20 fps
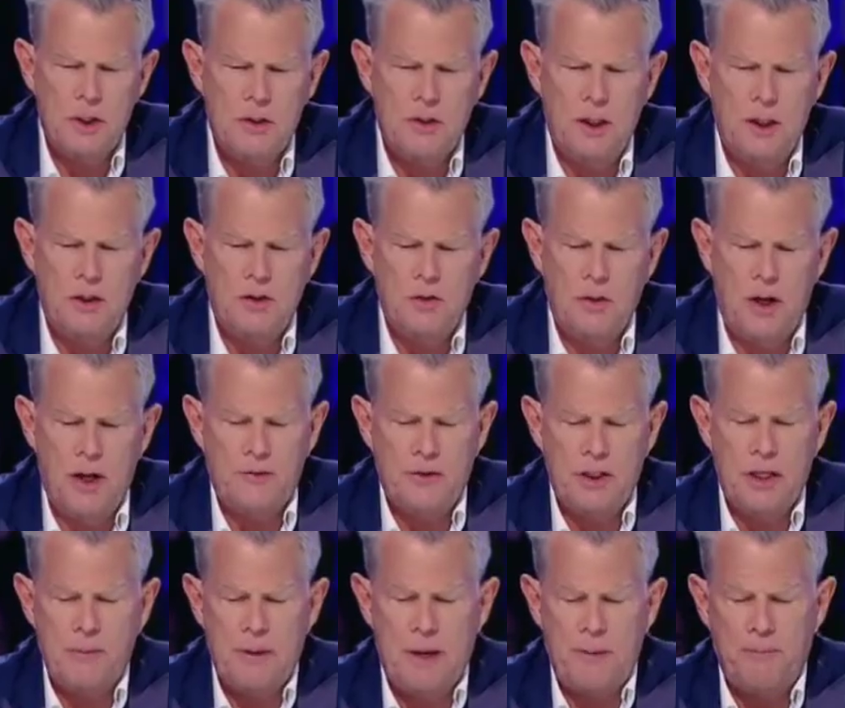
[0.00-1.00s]
and then do I have to
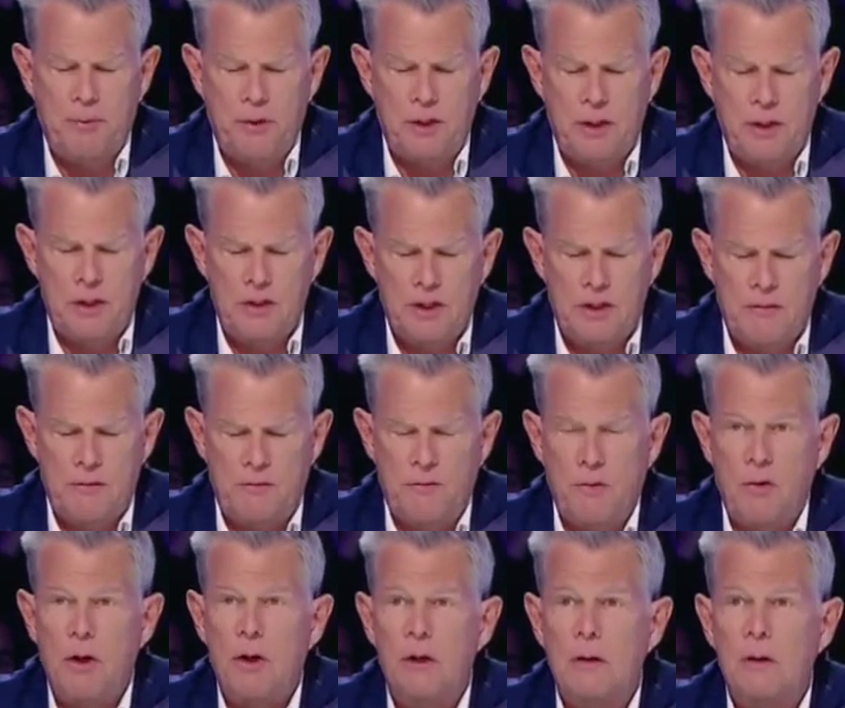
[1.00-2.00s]
keep putting in
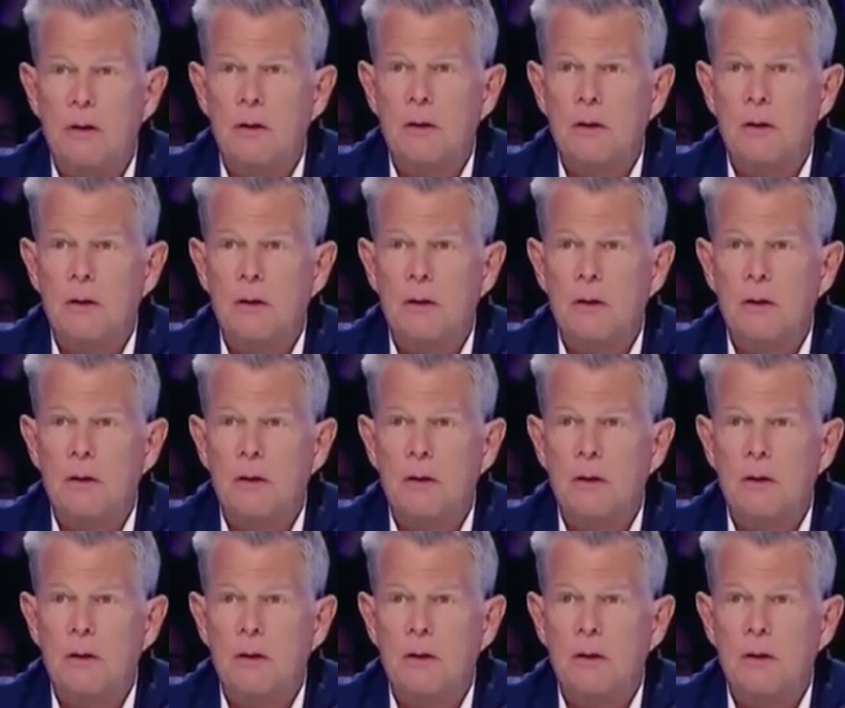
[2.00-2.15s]
74?